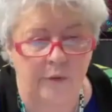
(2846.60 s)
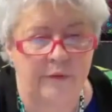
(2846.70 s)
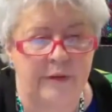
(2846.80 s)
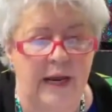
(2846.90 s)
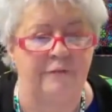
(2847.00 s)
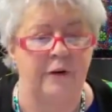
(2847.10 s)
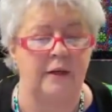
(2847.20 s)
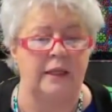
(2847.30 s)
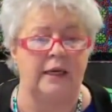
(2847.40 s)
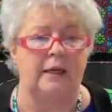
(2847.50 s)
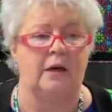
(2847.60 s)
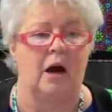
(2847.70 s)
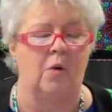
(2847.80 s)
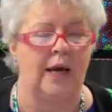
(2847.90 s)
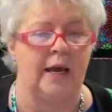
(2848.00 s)
definitely
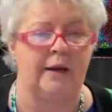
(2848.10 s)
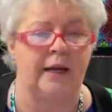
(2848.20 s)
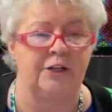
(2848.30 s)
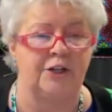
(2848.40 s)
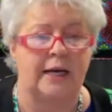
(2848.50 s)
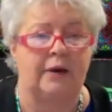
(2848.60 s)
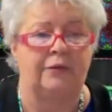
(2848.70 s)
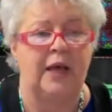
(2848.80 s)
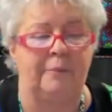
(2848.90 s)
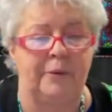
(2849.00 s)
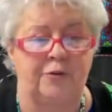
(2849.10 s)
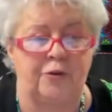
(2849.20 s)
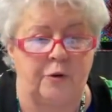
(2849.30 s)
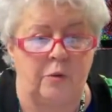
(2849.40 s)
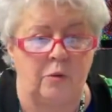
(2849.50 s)
go in and check out the Epic
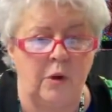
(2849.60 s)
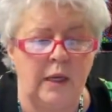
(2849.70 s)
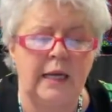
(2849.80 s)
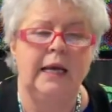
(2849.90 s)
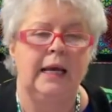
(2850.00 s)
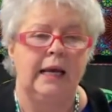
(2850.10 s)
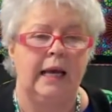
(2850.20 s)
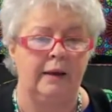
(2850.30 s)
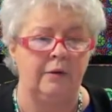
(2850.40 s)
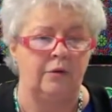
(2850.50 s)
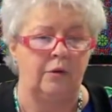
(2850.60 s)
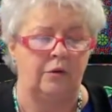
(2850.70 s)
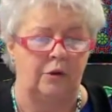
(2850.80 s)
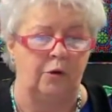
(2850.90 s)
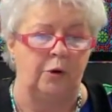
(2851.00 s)
2. And
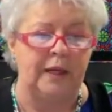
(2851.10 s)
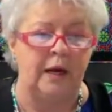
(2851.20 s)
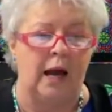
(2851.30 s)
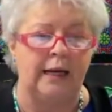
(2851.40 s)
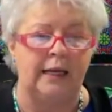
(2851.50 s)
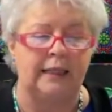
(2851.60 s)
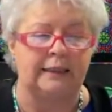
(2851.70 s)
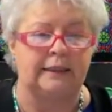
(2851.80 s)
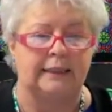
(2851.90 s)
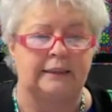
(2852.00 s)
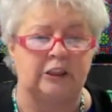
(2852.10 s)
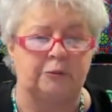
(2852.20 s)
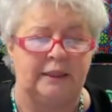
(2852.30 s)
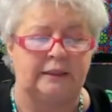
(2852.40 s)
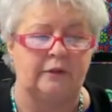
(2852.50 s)
the Ruby 90 is less
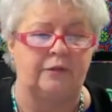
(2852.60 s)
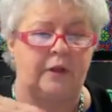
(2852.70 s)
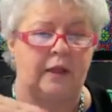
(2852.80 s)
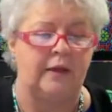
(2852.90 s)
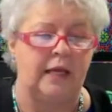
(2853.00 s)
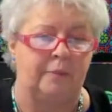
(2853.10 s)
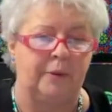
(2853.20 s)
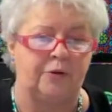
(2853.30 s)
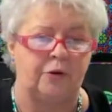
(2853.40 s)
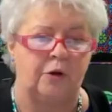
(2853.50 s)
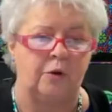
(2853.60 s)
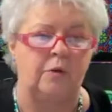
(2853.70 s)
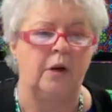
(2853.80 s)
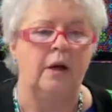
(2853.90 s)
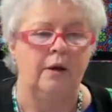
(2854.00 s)
expensive than the Epic 2.
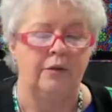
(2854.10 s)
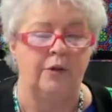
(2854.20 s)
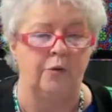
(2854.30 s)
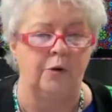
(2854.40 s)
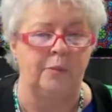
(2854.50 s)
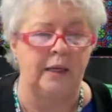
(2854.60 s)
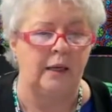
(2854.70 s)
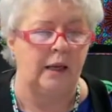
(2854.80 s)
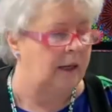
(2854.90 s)
The Ruby